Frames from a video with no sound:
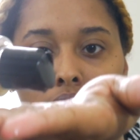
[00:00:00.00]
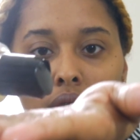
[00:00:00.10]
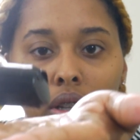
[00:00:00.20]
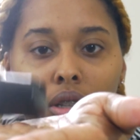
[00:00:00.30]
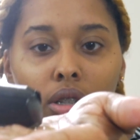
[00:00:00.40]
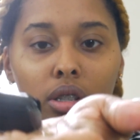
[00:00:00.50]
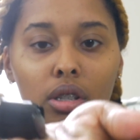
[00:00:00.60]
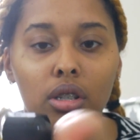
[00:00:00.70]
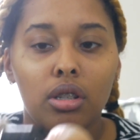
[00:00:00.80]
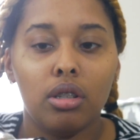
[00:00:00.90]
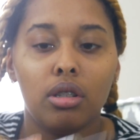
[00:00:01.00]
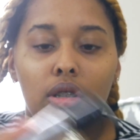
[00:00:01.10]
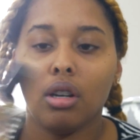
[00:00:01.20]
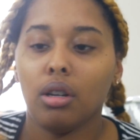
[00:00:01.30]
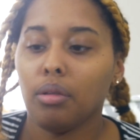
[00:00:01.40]
And this is
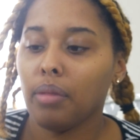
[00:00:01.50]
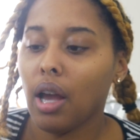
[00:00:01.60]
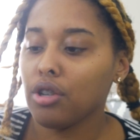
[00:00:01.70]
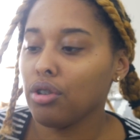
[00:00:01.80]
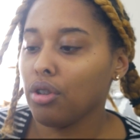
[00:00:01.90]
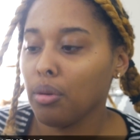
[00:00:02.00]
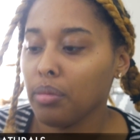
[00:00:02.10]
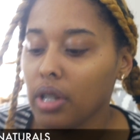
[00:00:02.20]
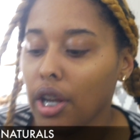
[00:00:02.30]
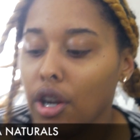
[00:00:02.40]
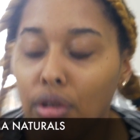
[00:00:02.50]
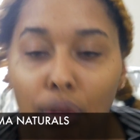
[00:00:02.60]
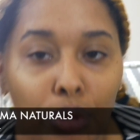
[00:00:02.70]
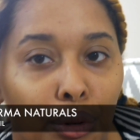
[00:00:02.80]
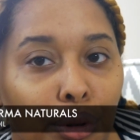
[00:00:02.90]
Hydrothermal's hair
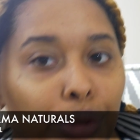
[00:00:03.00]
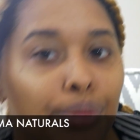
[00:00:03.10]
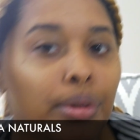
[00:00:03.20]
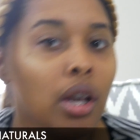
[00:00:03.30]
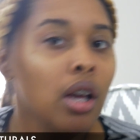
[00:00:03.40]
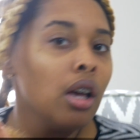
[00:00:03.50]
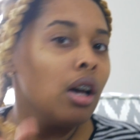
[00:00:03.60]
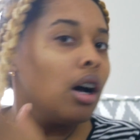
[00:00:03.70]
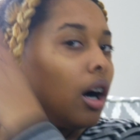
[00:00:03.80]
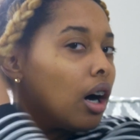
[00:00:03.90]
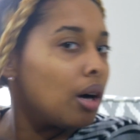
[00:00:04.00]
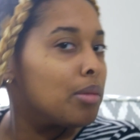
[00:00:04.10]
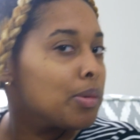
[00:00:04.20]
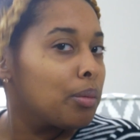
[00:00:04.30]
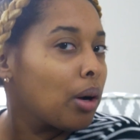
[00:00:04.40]
growth oil.
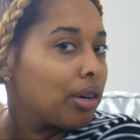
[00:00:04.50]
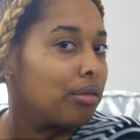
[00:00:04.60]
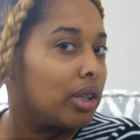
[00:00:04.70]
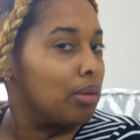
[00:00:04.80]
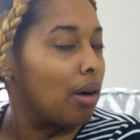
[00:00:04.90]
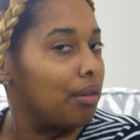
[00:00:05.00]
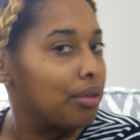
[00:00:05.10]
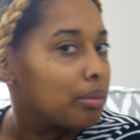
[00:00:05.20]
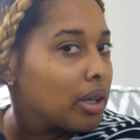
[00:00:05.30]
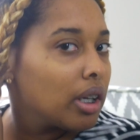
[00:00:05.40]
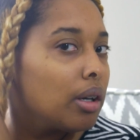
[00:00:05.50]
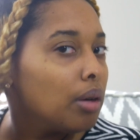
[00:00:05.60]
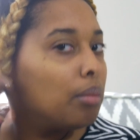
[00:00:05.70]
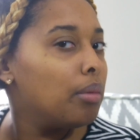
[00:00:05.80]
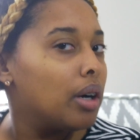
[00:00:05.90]
It's been working really well for me,
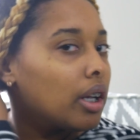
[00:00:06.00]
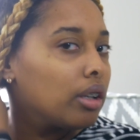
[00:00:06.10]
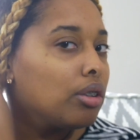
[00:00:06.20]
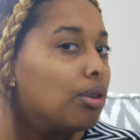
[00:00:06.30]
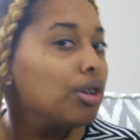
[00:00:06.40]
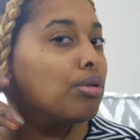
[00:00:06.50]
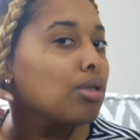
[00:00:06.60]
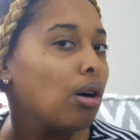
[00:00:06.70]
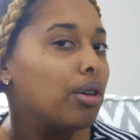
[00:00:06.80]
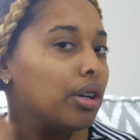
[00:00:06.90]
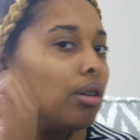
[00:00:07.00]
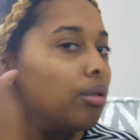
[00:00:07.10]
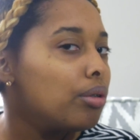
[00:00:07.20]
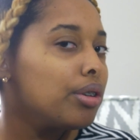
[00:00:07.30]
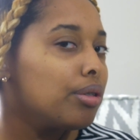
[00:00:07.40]
but you can use coconut
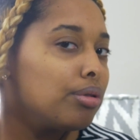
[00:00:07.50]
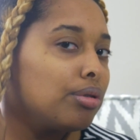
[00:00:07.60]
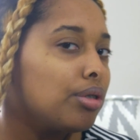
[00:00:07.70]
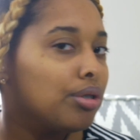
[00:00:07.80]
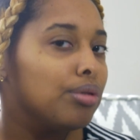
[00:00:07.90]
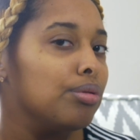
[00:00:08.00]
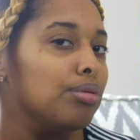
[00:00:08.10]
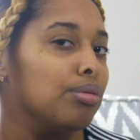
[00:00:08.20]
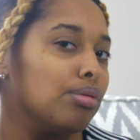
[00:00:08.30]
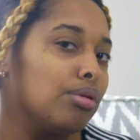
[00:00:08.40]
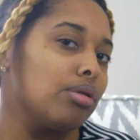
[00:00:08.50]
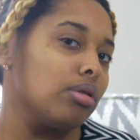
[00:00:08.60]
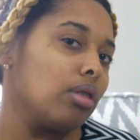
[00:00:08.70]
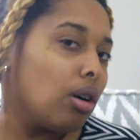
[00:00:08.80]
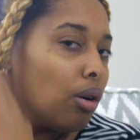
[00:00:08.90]
oil, you can
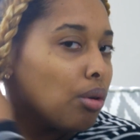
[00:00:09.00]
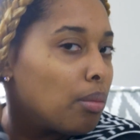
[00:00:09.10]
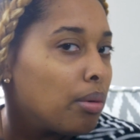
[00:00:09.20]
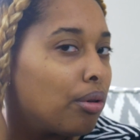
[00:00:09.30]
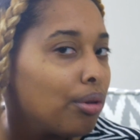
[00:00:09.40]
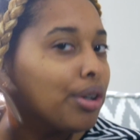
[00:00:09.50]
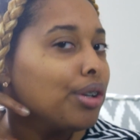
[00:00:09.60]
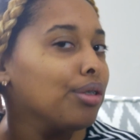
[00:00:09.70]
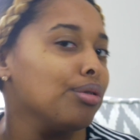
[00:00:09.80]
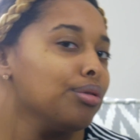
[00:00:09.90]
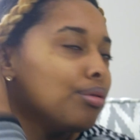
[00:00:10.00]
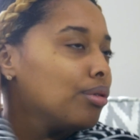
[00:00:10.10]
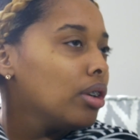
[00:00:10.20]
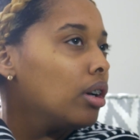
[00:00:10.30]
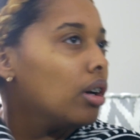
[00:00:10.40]
use jojoba oil,
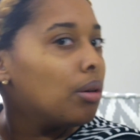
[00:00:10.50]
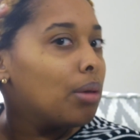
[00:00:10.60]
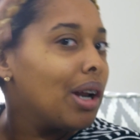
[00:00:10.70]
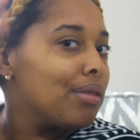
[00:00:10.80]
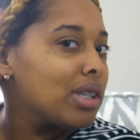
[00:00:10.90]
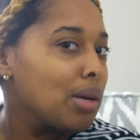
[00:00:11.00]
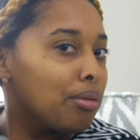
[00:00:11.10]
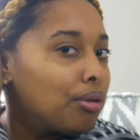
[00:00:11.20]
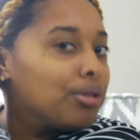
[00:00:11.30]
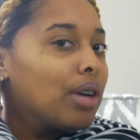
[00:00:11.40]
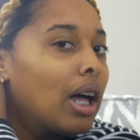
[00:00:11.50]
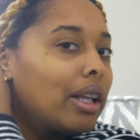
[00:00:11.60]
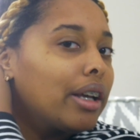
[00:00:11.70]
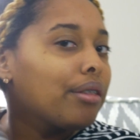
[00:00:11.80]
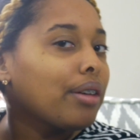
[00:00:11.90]
whatever type of oil you got
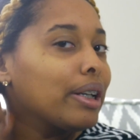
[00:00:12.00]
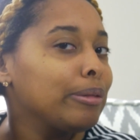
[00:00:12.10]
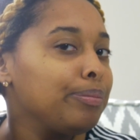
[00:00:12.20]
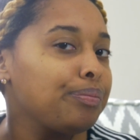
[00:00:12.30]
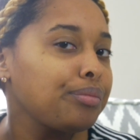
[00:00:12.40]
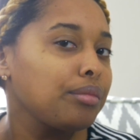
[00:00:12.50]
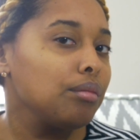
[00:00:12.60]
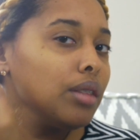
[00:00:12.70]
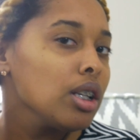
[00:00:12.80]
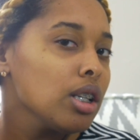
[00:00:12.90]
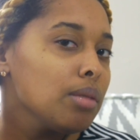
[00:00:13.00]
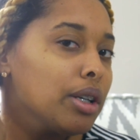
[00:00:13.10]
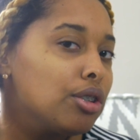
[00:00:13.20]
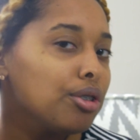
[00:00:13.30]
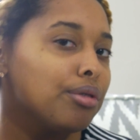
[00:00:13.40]
laying around. Just
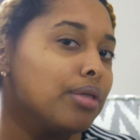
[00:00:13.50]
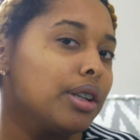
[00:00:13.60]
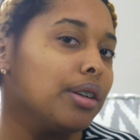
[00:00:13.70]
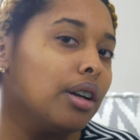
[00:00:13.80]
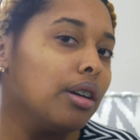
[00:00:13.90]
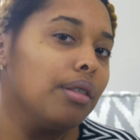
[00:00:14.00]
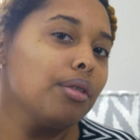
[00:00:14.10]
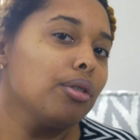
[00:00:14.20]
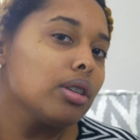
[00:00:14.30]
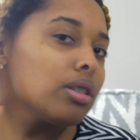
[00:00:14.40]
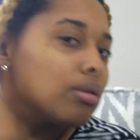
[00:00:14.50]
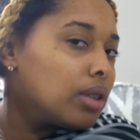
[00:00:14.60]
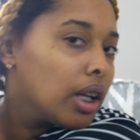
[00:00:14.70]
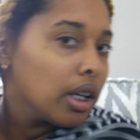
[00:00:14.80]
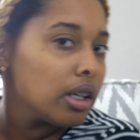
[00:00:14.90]
make sure you really focus
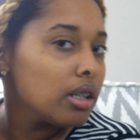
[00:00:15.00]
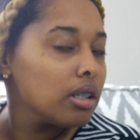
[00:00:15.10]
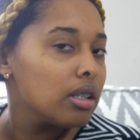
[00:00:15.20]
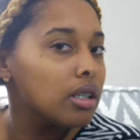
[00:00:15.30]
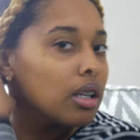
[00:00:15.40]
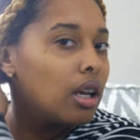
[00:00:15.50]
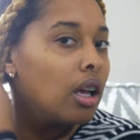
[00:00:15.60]
on the ends.